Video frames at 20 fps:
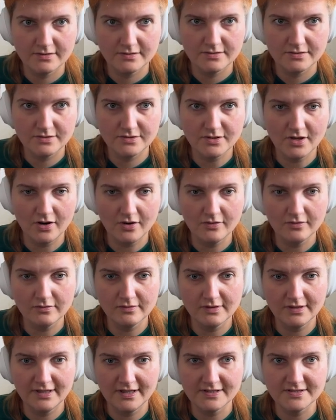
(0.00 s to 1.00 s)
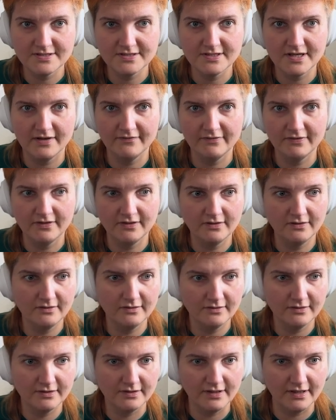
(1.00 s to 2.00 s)
So let's have a
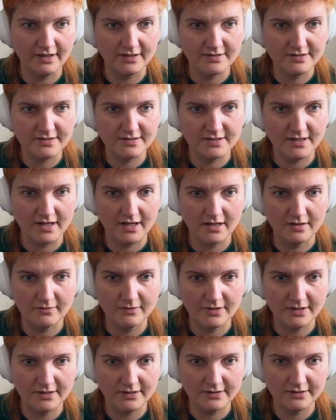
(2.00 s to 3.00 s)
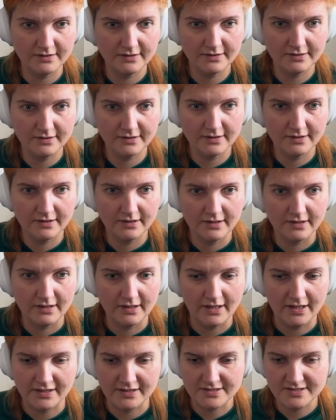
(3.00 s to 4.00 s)
look at our
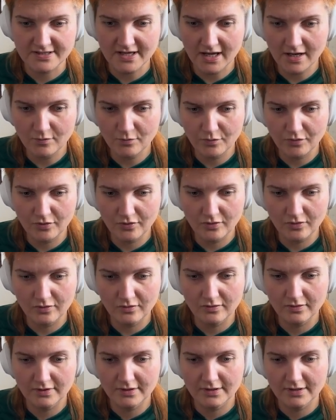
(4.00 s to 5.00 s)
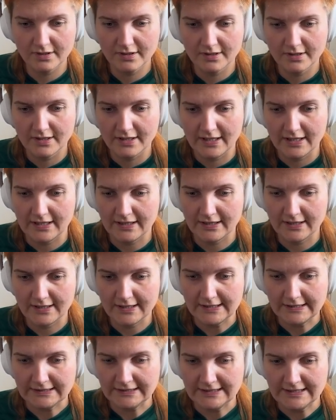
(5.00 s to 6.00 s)
example.
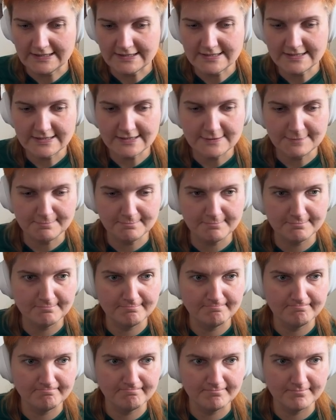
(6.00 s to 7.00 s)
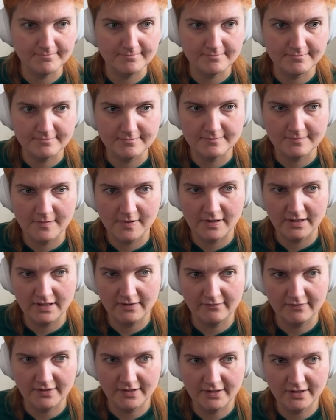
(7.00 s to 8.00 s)
Uh, let's
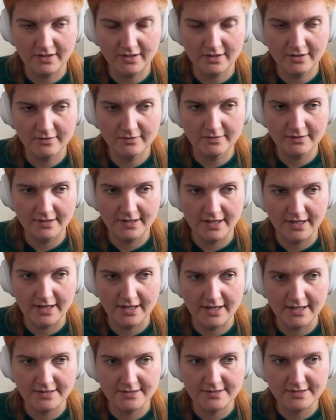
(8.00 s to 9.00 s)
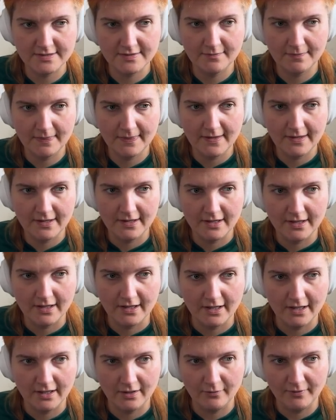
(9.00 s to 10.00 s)
give it a go. And
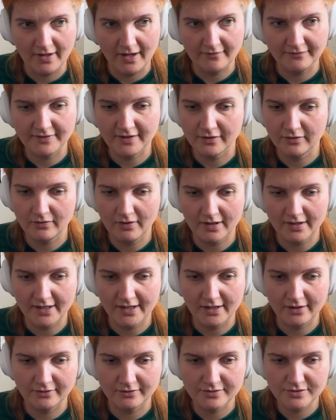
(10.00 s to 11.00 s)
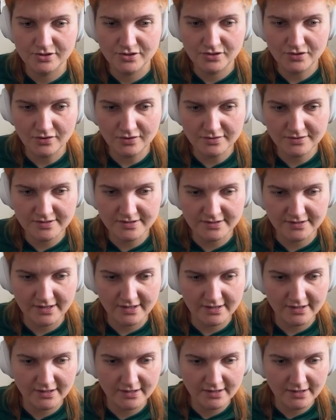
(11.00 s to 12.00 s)
uh, we have the URL
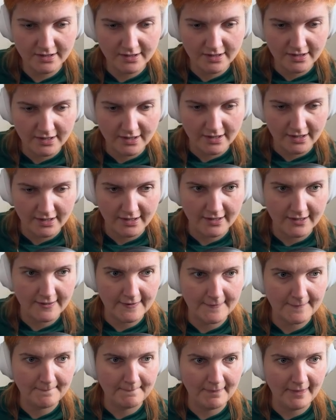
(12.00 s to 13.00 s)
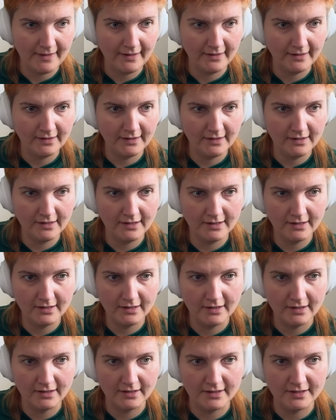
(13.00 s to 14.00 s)
shortener um, here.
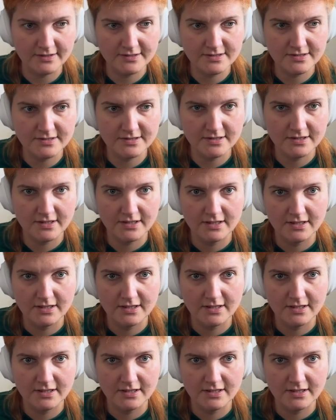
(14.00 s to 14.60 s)
Let's